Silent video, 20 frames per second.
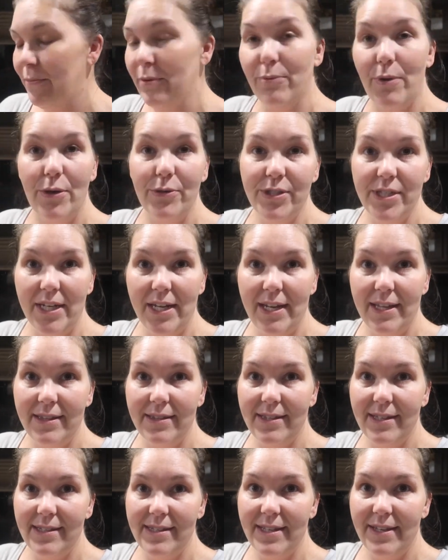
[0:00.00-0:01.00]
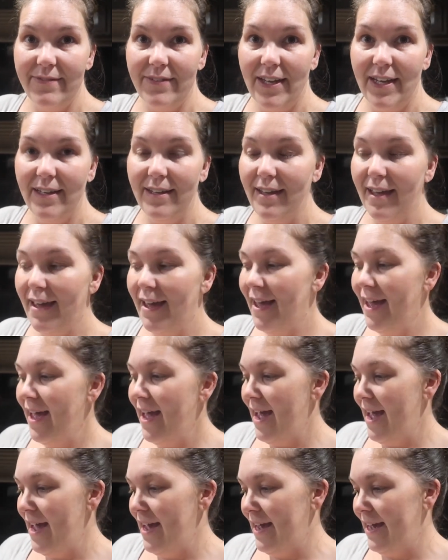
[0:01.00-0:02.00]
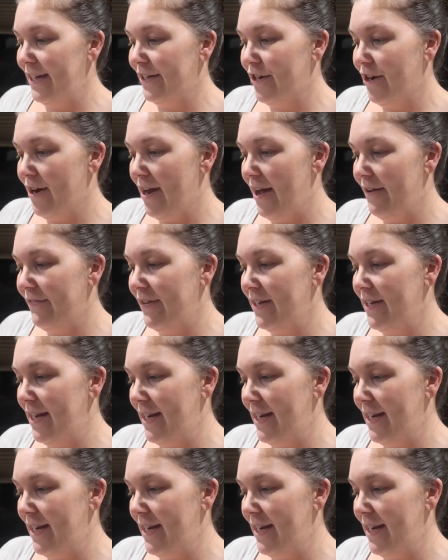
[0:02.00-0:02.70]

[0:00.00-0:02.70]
We roasted it this evening in our oven,